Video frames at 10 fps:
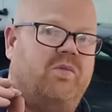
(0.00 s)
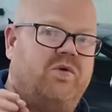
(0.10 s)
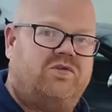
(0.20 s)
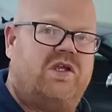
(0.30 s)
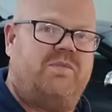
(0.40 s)

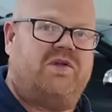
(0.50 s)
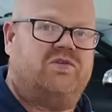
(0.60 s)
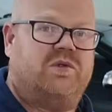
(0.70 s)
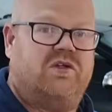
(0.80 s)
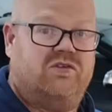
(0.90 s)
What
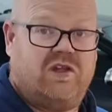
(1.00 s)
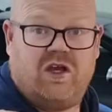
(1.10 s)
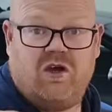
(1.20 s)
T-pins we use? They